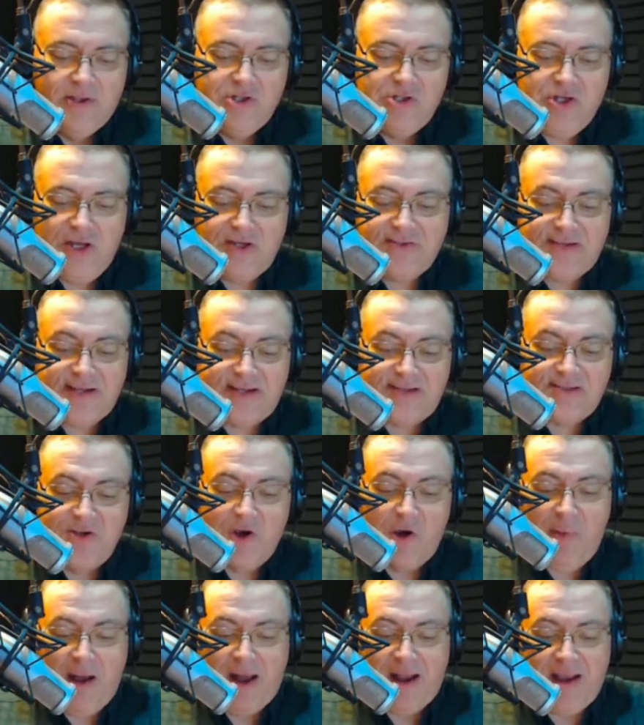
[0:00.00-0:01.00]
Just as
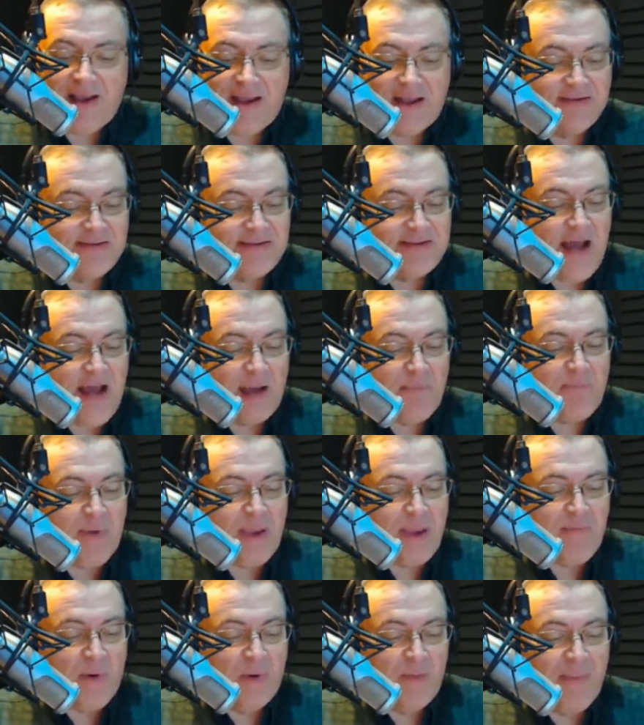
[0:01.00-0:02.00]
nobody can stop
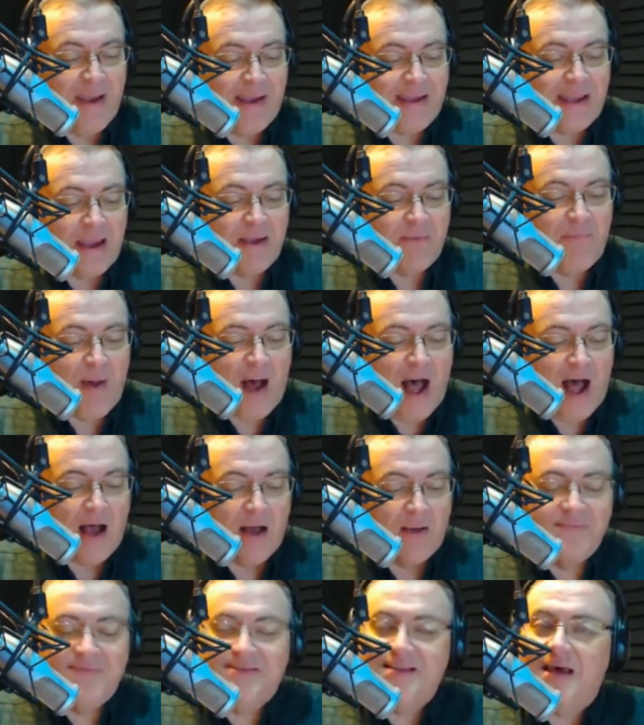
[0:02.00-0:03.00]
people making
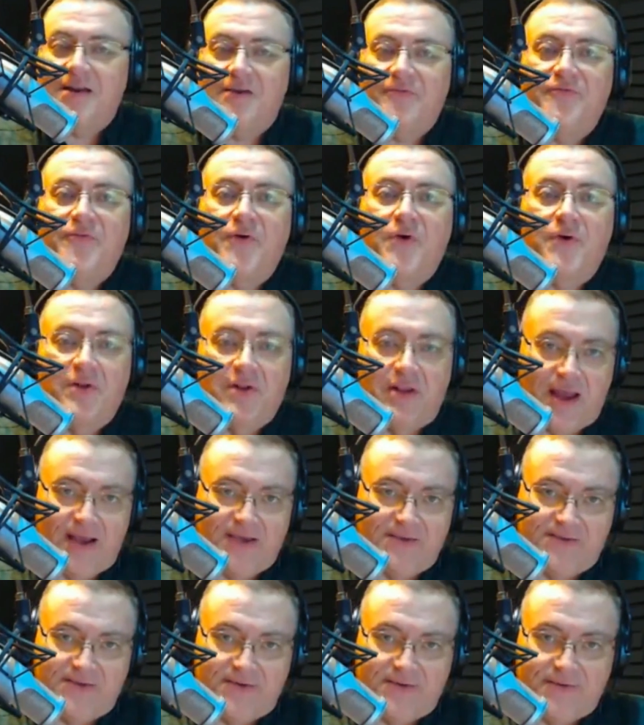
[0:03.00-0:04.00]
bombs out of
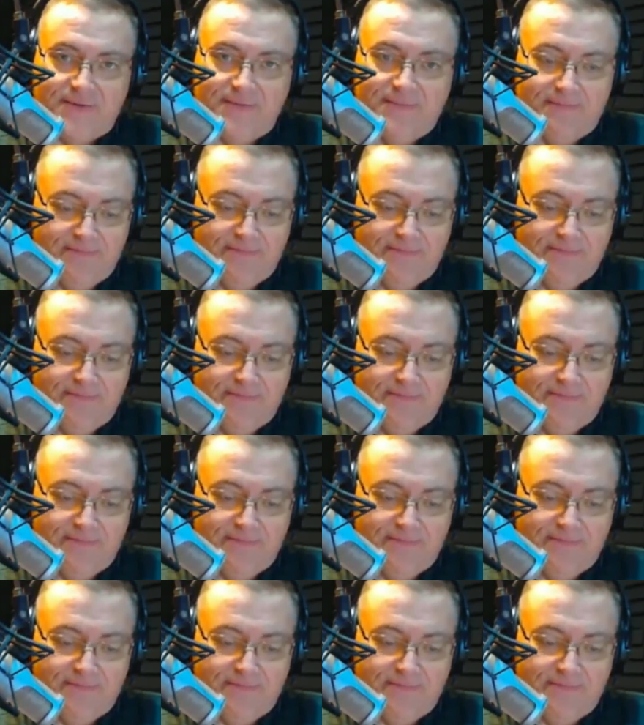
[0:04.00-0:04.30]
fertilizer.